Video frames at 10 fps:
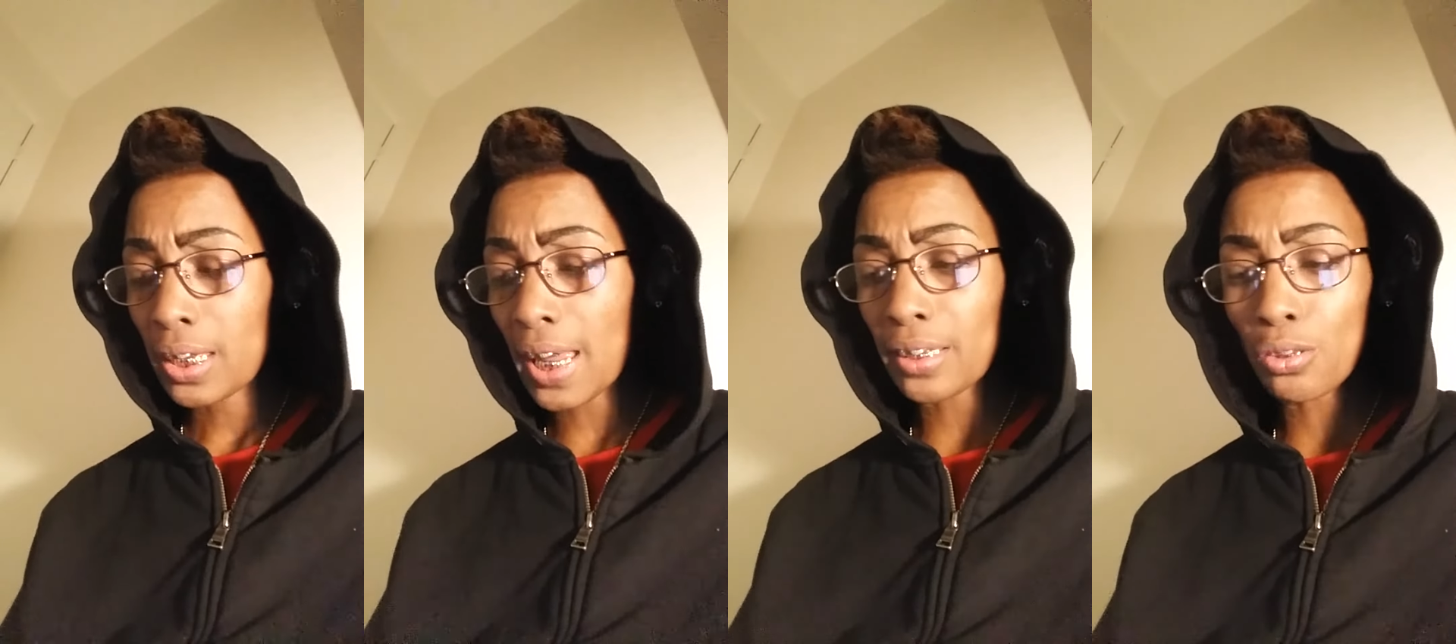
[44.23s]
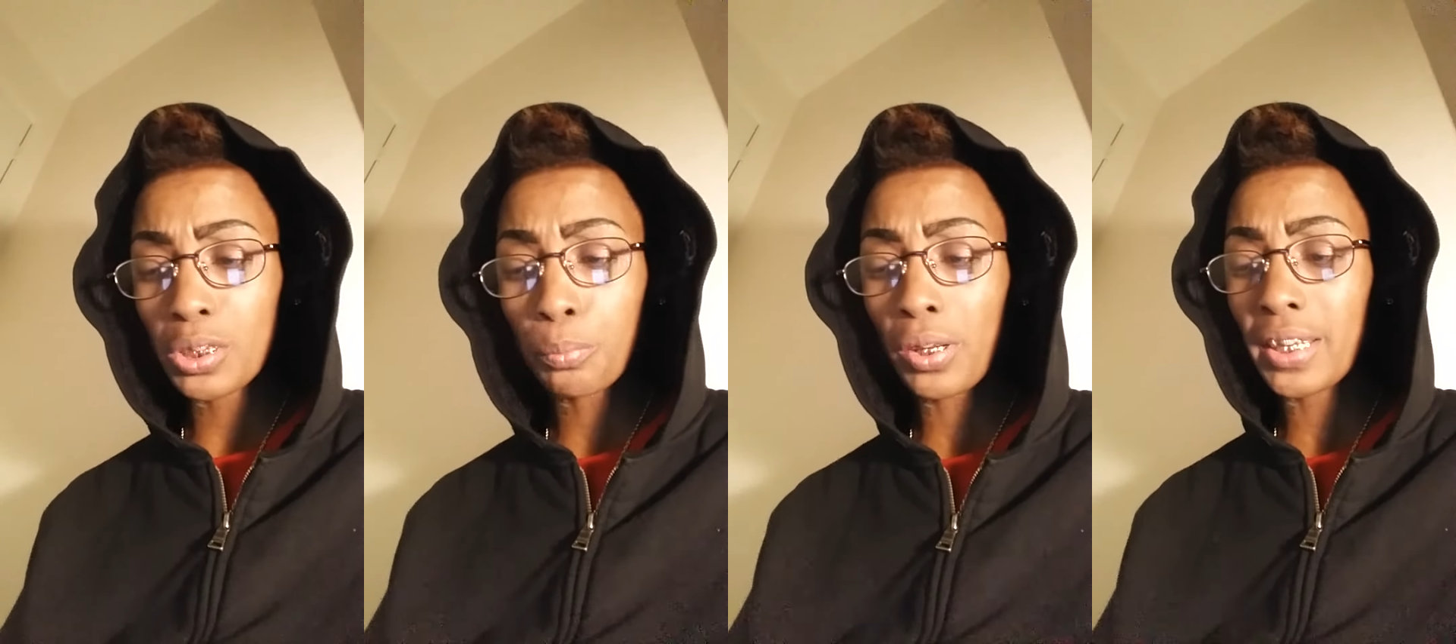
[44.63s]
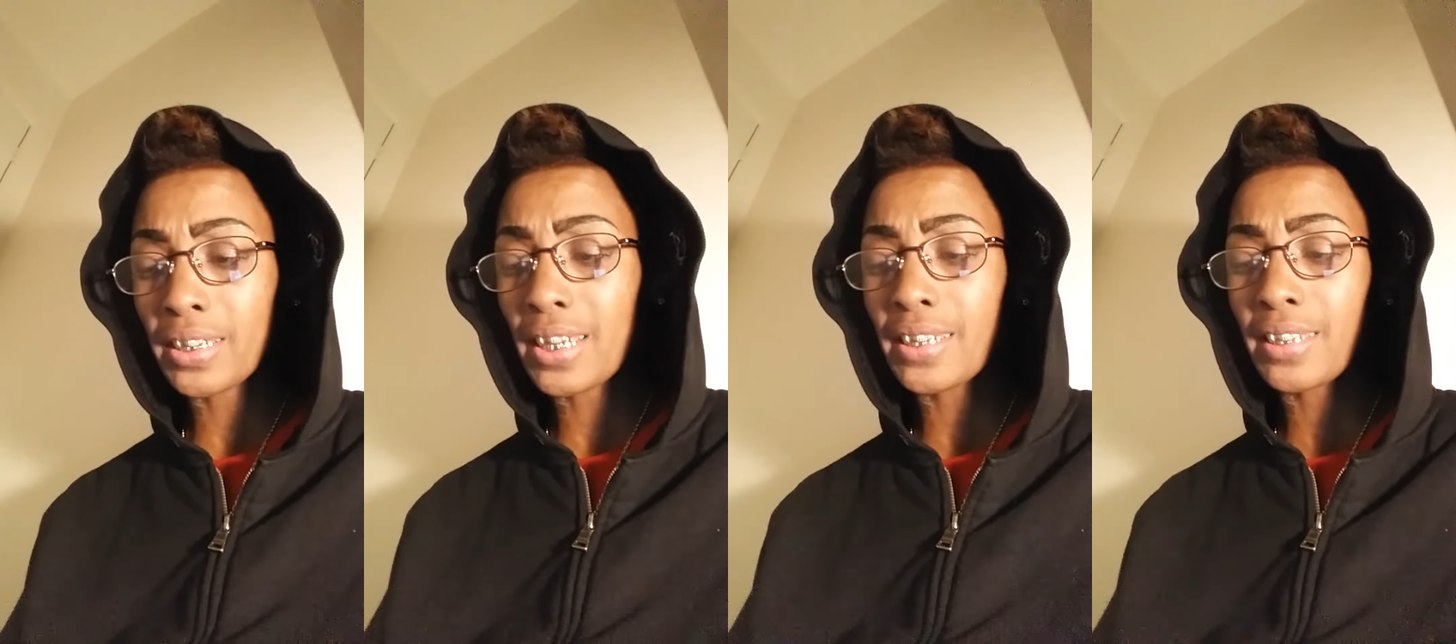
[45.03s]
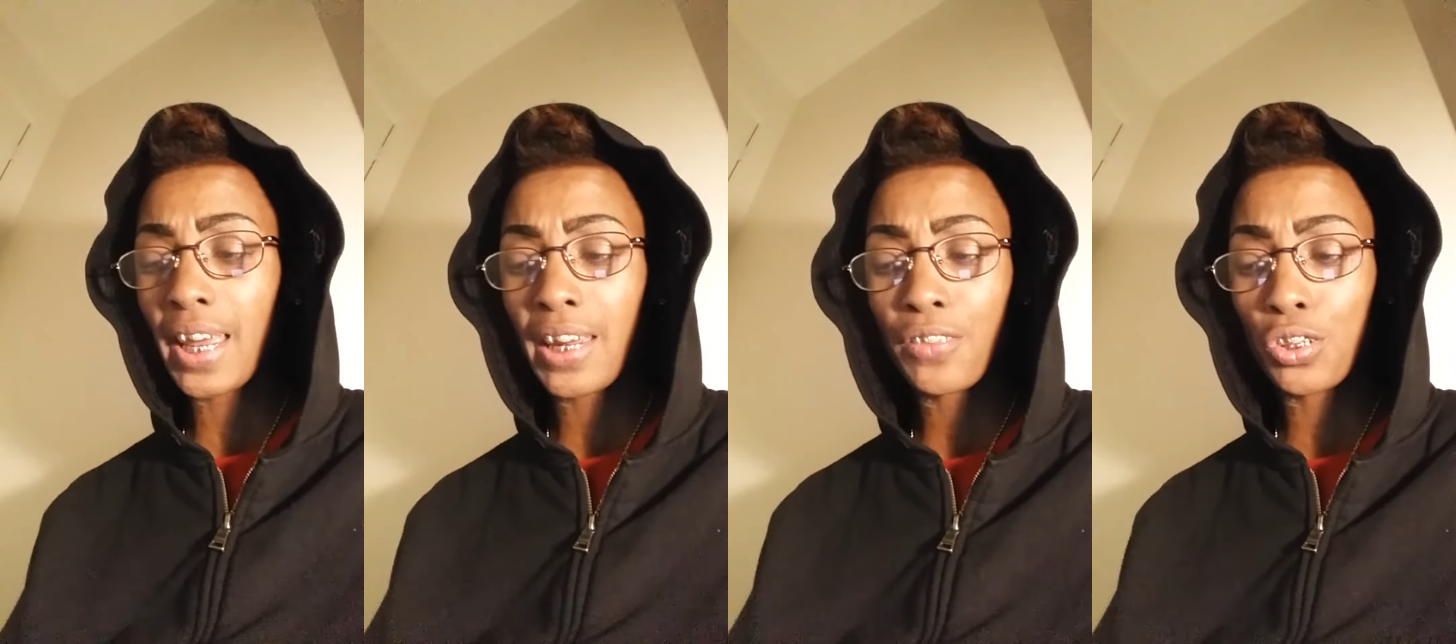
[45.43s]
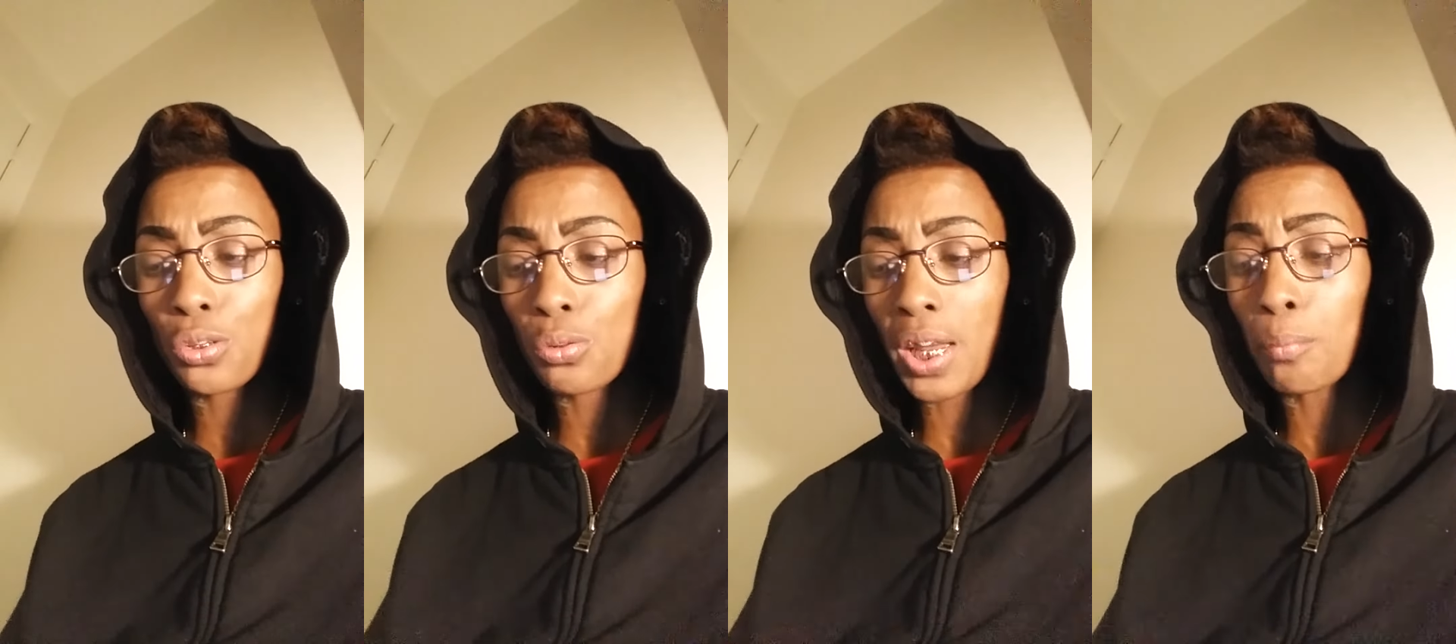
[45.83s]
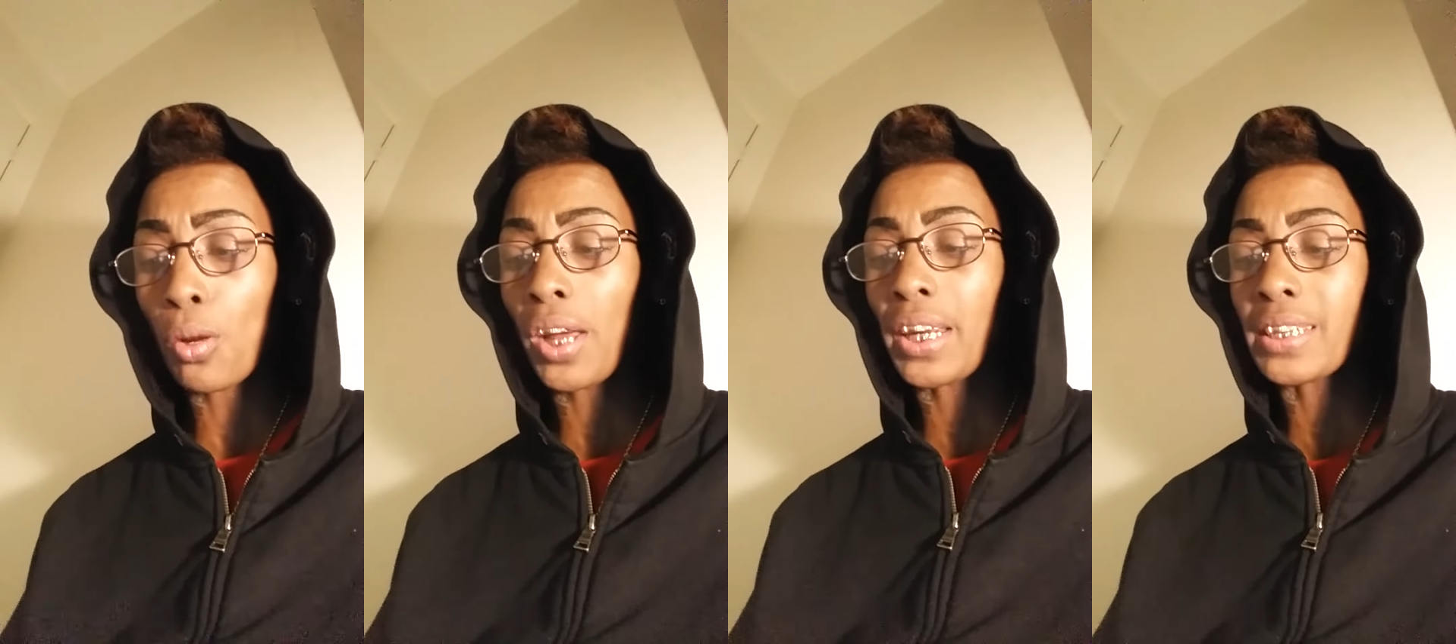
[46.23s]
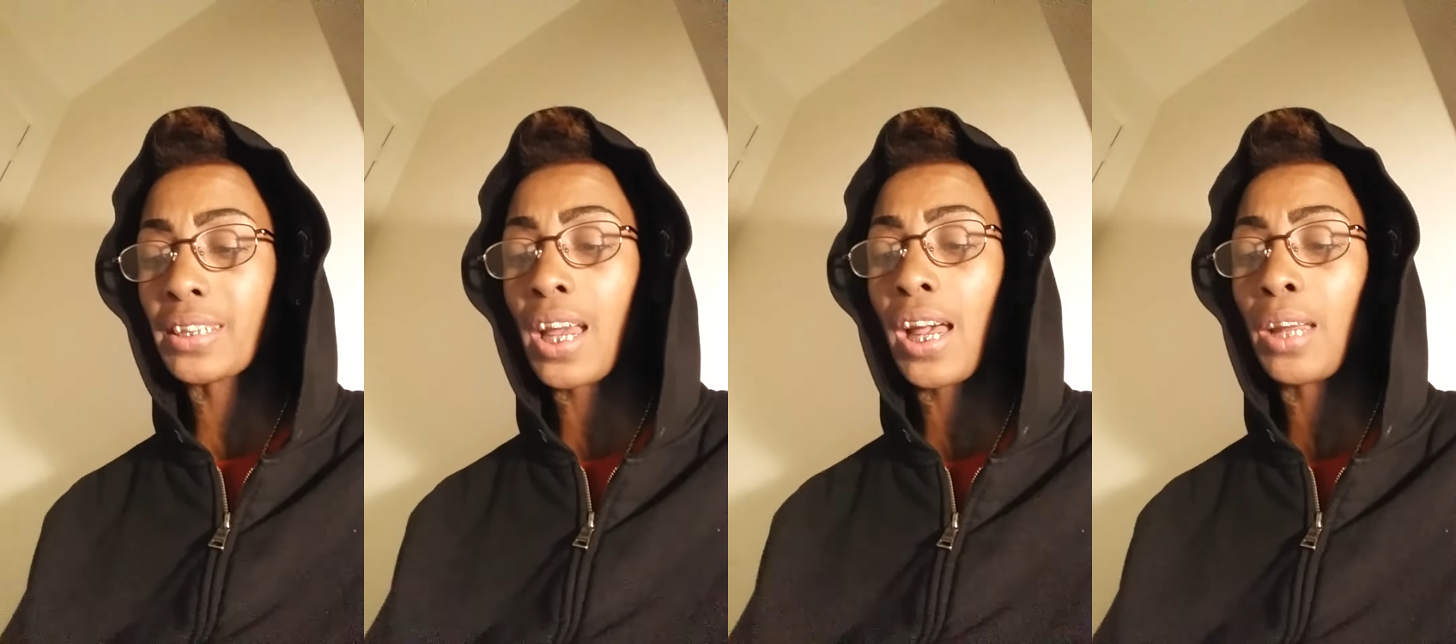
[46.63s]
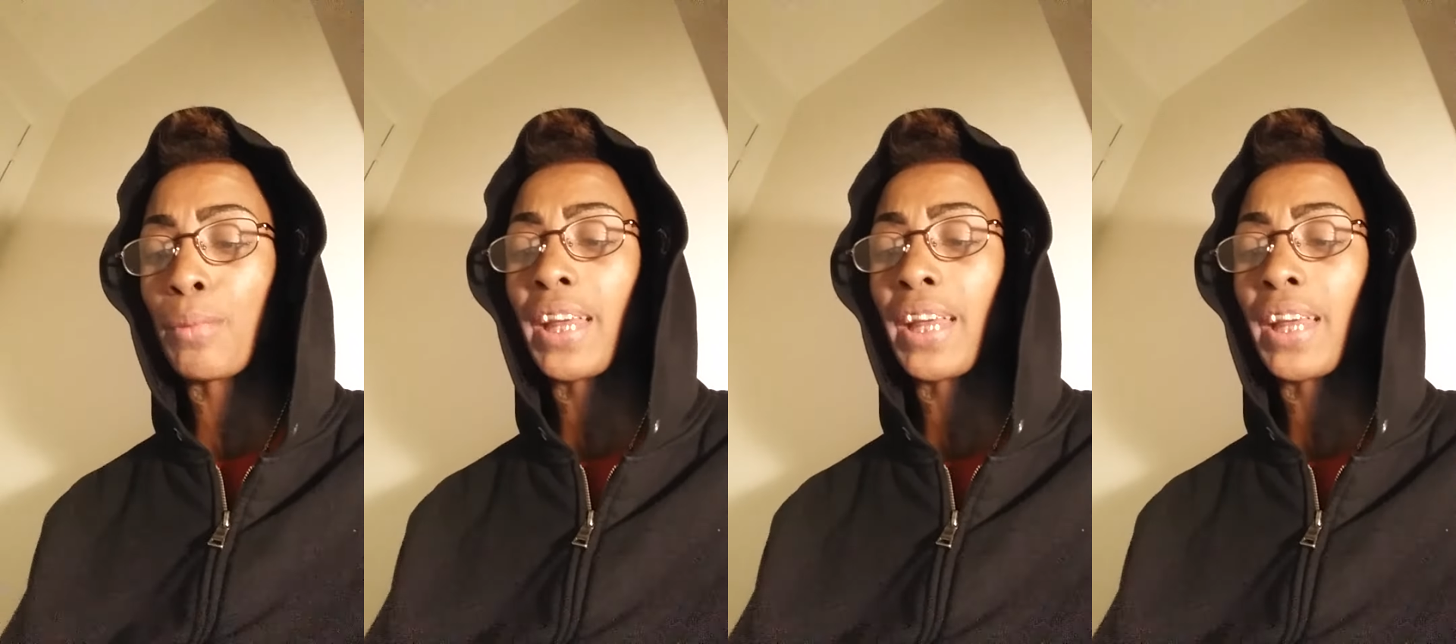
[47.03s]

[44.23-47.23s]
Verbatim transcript: like those prayers that saved you and bought us time,